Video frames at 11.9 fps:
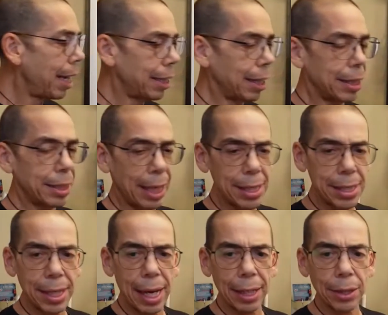And it
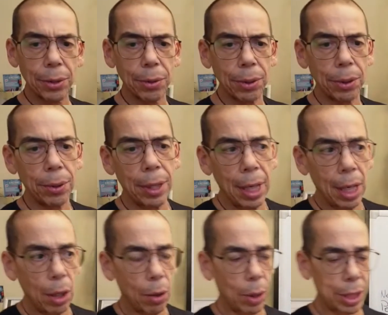does that through
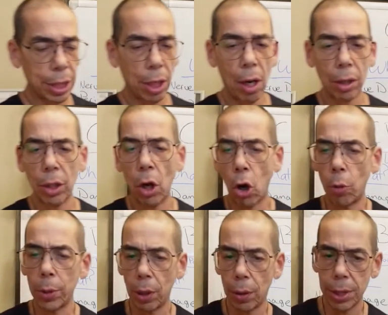what's called
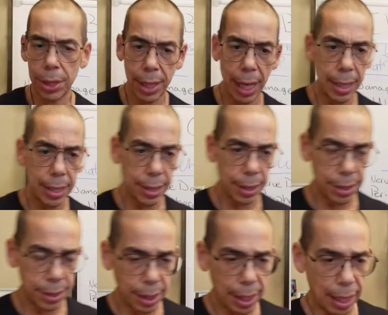homeostasis.